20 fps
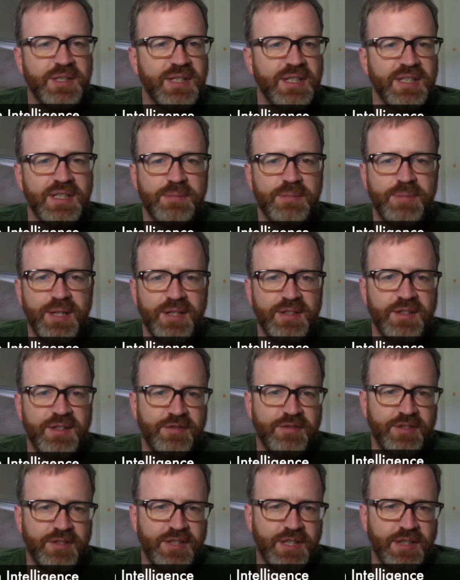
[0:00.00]
independent
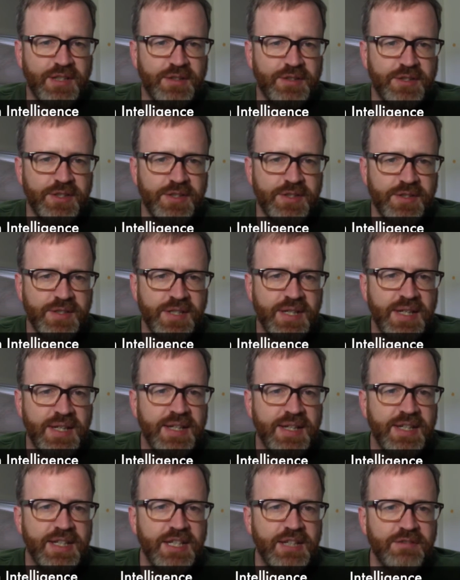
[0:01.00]
of intelligence.
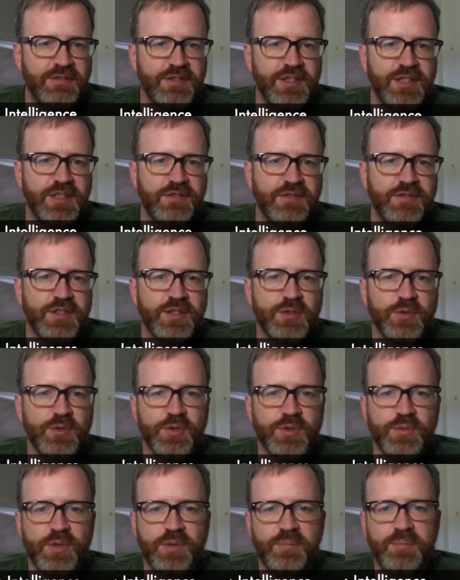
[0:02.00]
Even
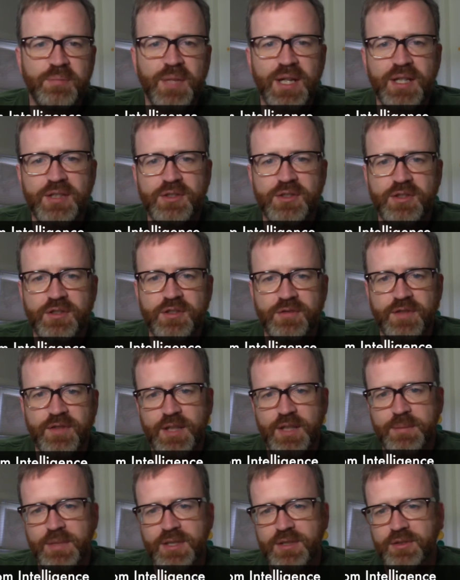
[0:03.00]
individuals with major
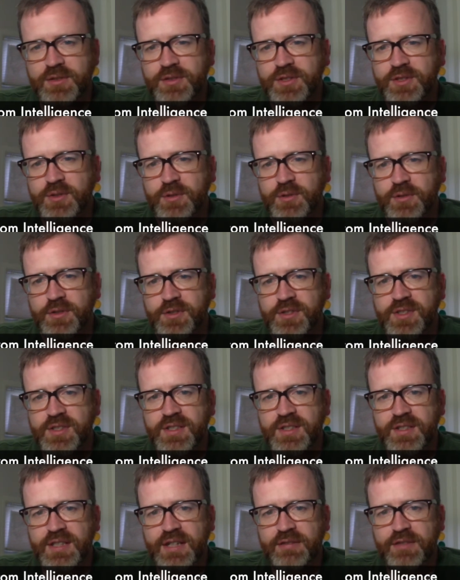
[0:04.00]
developmental disorders
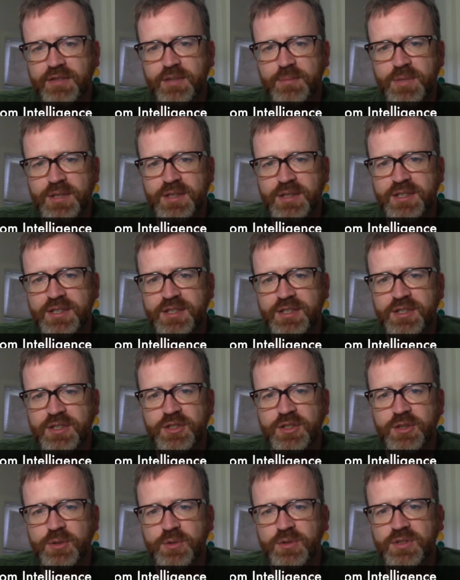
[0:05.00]
still have an ability
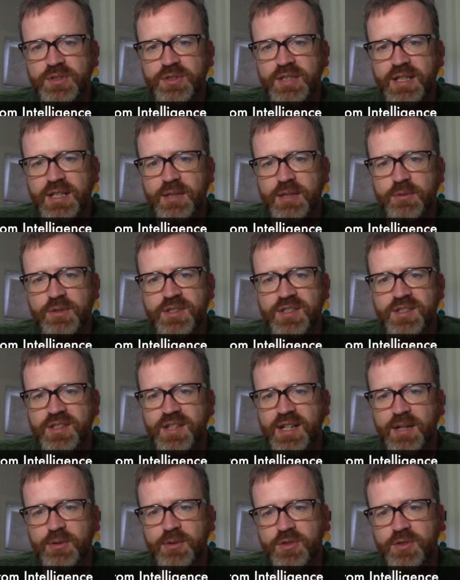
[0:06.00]
to use language
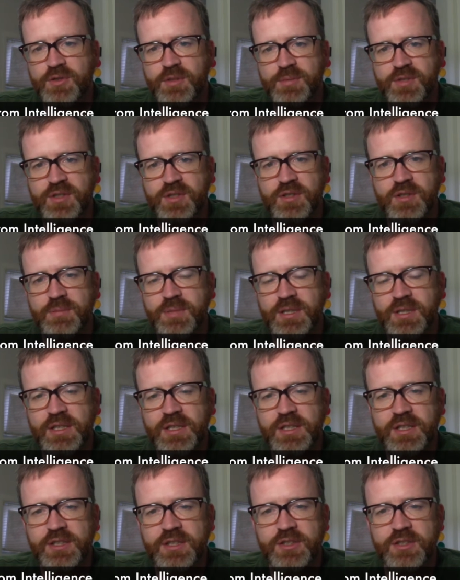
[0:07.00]
that outstrips their
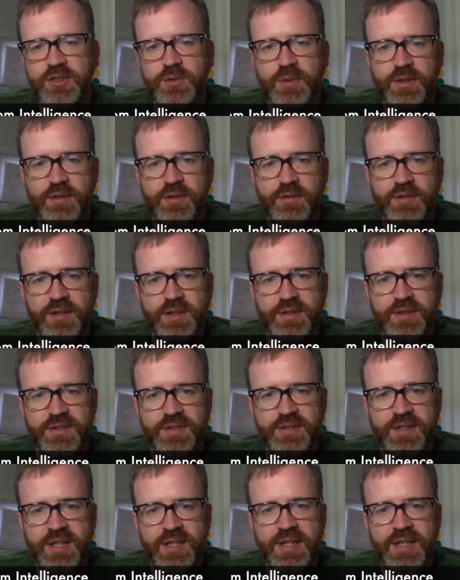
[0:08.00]
ability to do other things.